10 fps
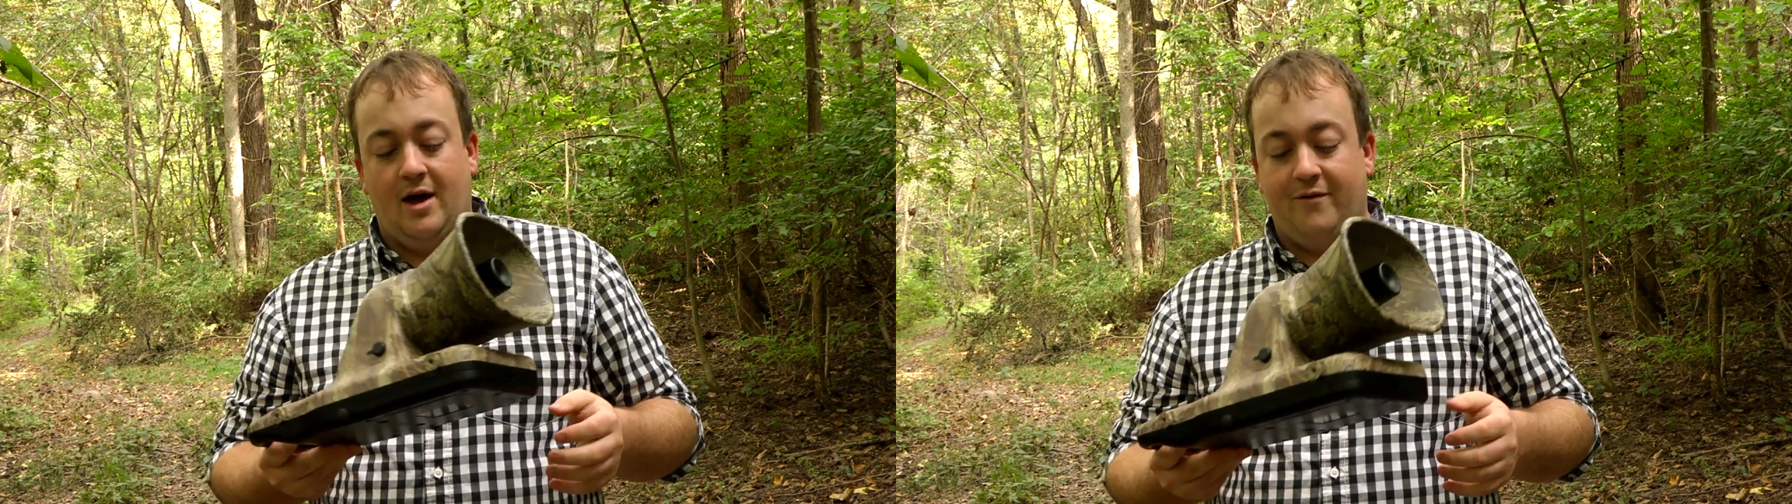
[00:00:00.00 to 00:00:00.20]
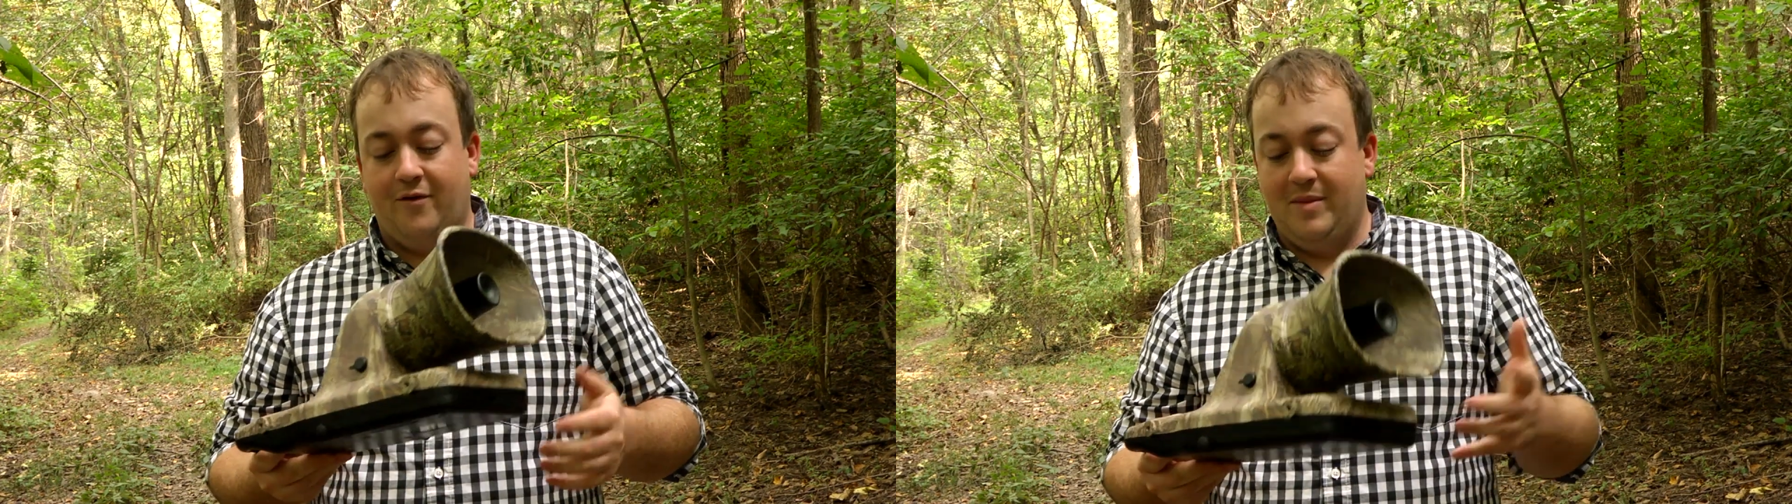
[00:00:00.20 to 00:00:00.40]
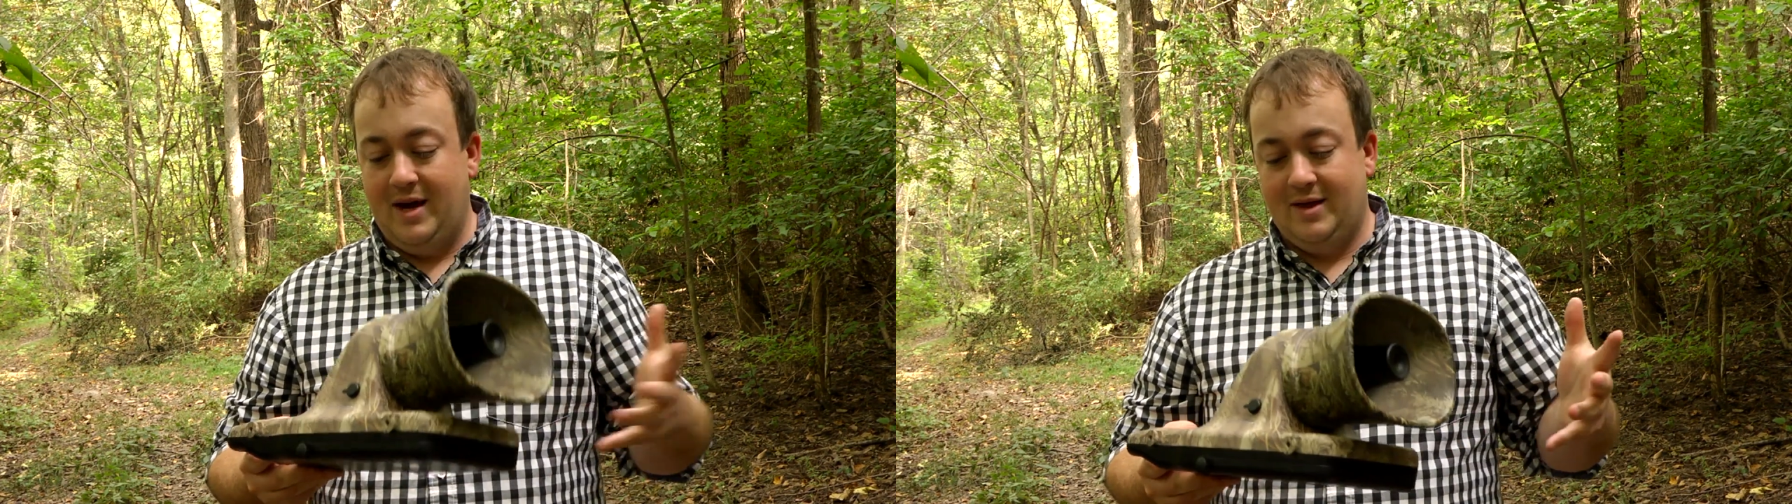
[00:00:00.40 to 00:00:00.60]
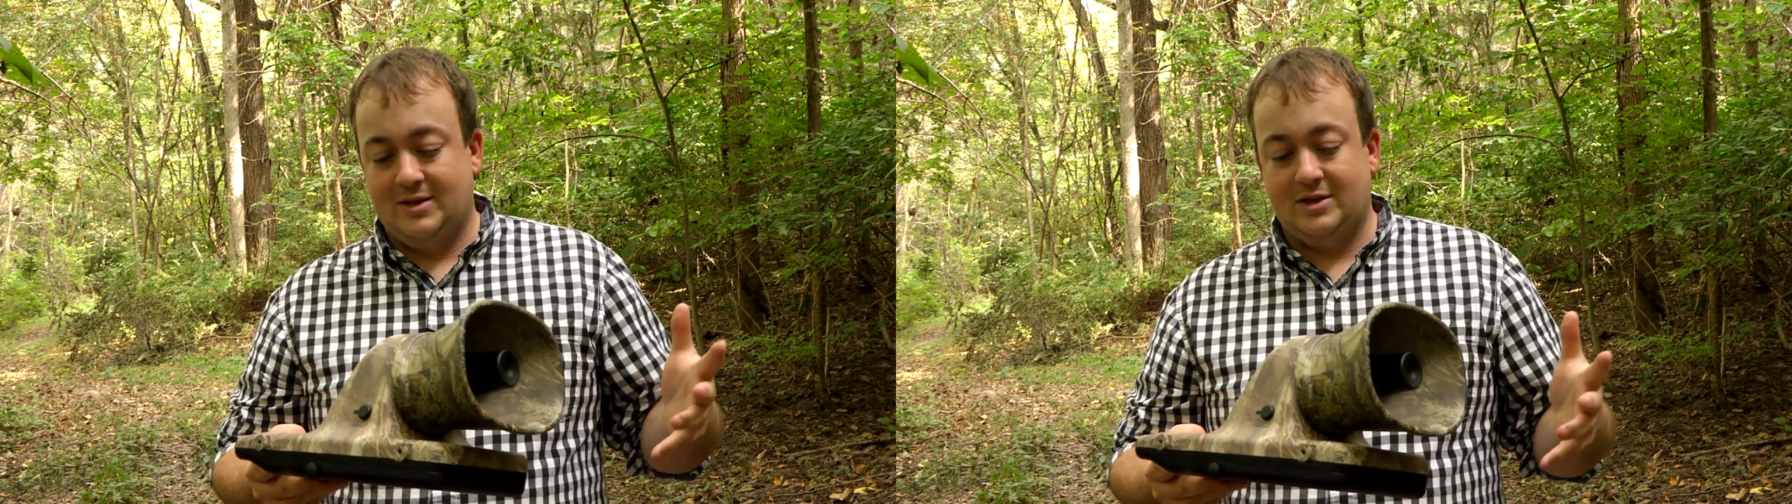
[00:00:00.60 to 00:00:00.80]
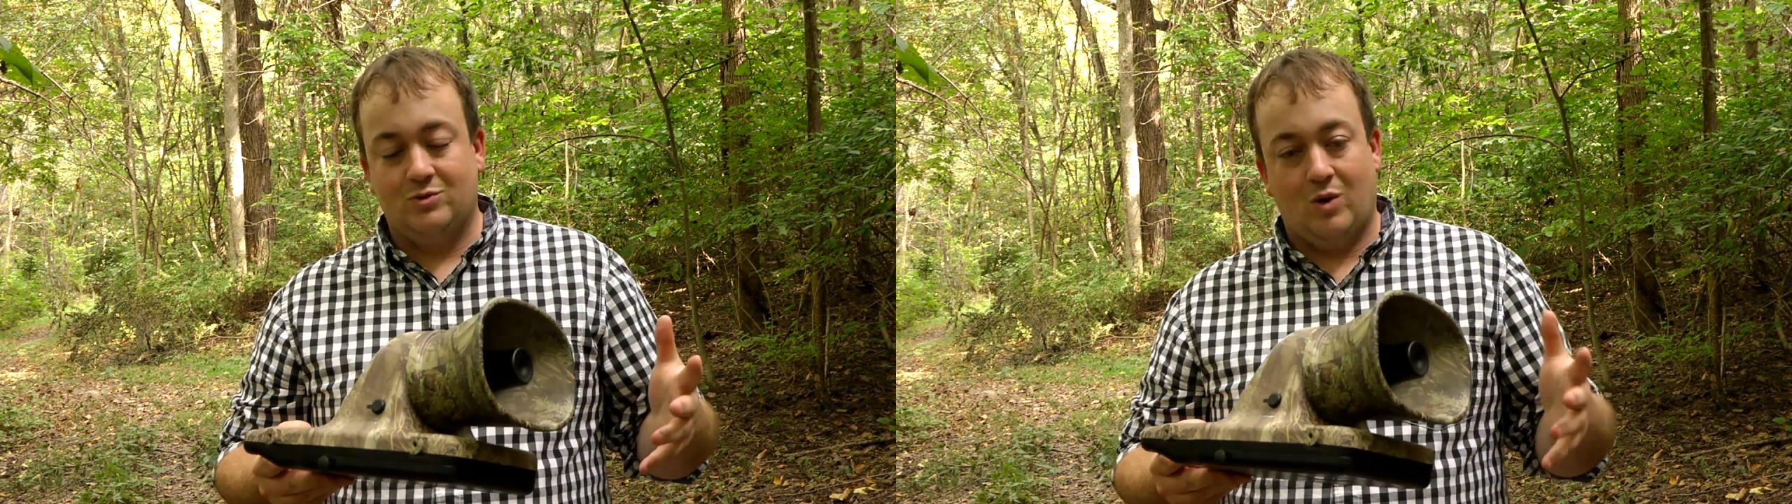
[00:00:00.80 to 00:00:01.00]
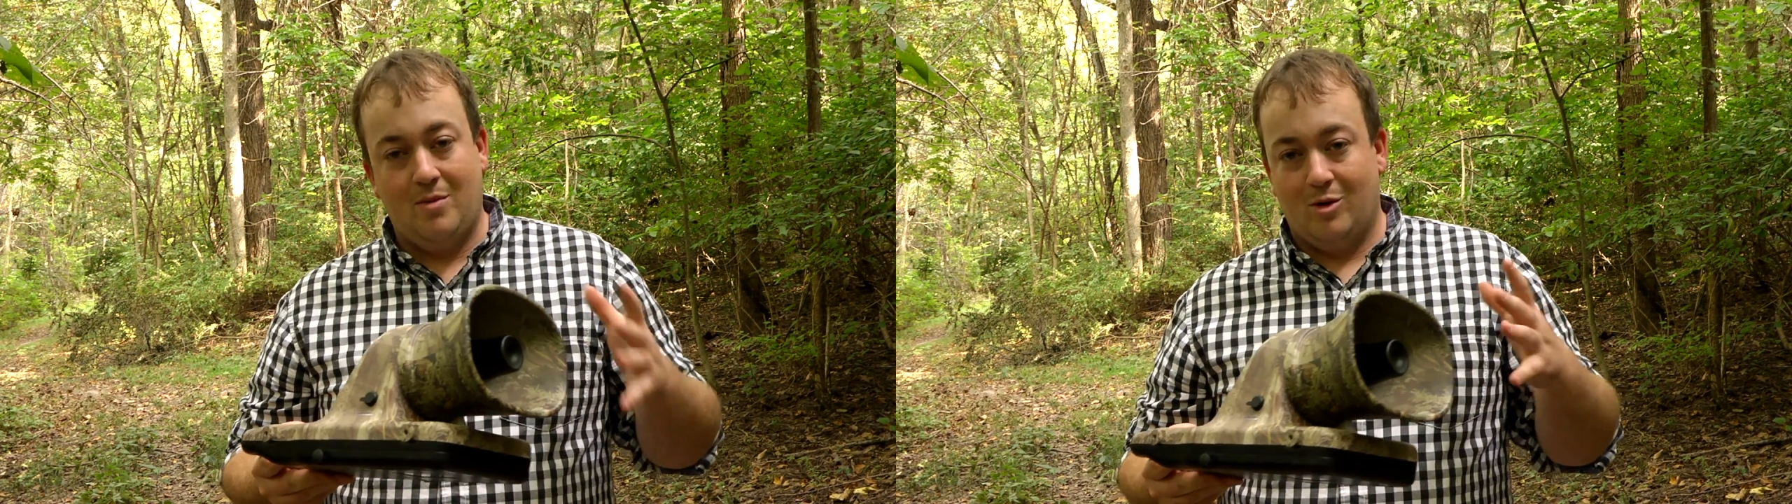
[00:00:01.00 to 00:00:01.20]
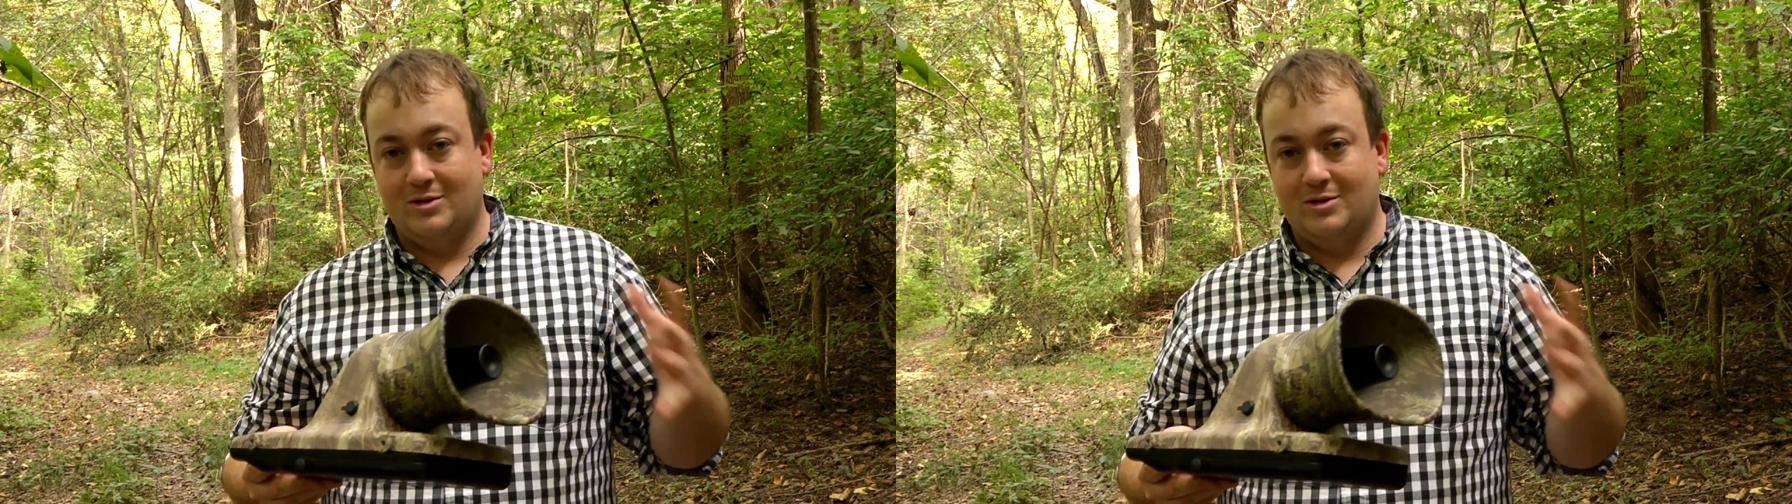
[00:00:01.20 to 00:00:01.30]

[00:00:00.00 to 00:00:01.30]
For me, this is way more